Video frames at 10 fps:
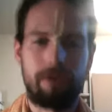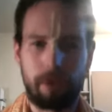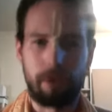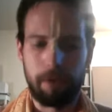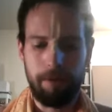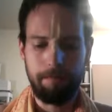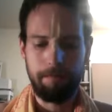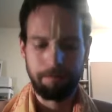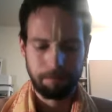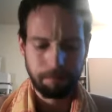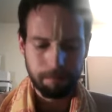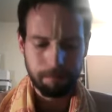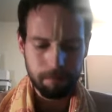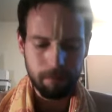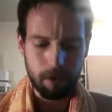So,
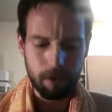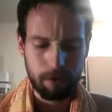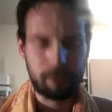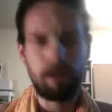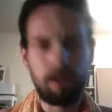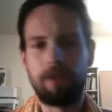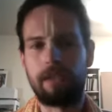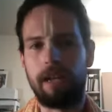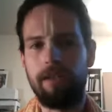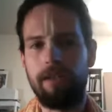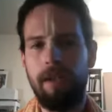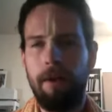so he solves that.